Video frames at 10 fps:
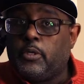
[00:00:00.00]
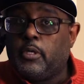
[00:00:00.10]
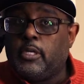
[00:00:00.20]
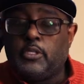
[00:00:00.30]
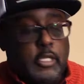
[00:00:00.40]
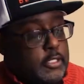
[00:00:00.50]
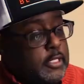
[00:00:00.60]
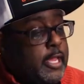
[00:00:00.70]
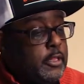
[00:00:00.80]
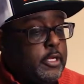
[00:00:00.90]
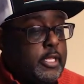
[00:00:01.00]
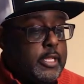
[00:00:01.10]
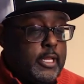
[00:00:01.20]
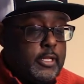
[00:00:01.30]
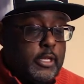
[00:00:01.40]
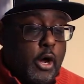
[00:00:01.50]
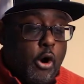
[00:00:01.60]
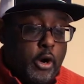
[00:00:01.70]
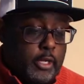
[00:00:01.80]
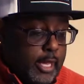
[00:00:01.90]
It's like looking at an
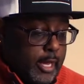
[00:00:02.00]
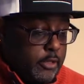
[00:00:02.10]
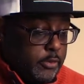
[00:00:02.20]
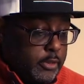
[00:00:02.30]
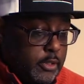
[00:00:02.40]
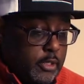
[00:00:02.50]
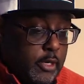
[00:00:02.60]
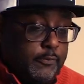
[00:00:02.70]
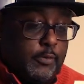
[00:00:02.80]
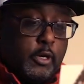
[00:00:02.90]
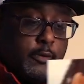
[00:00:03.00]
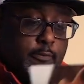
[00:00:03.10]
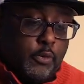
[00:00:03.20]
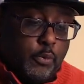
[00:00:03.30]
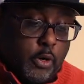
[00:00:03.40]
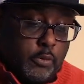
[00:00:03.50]
art gallery of your work.